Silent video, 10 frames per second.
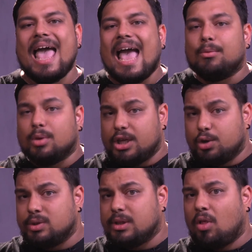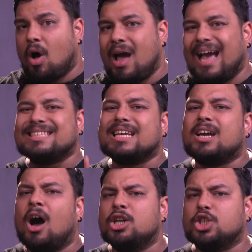and will use the law as a
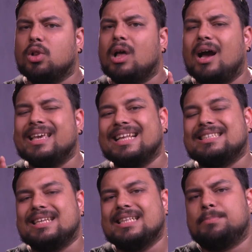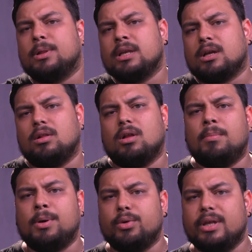cudgel against its political
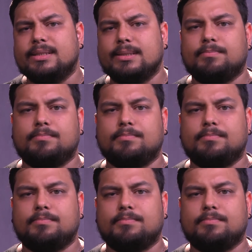opponents.